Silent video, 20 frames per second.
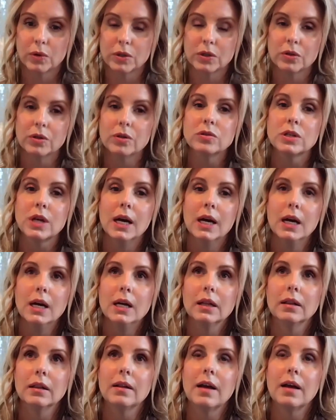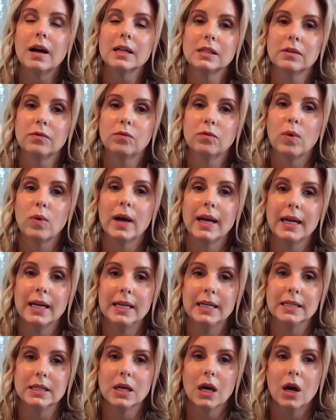So there's lots of
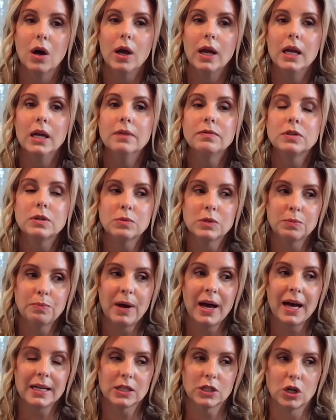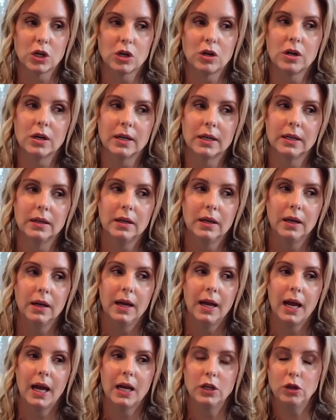ways if someone's passed on
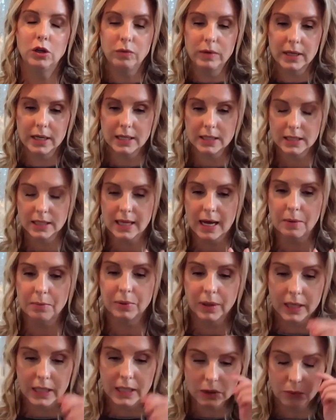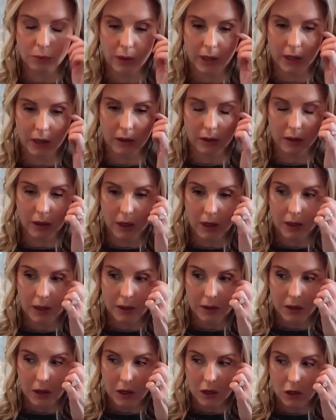and you get to that place where
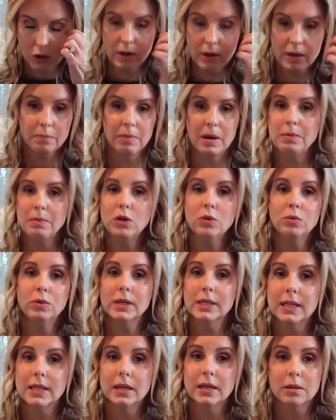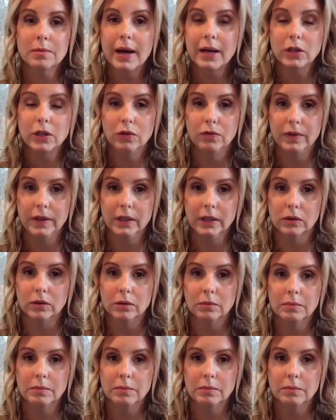you maybe you want to tell them how you feel.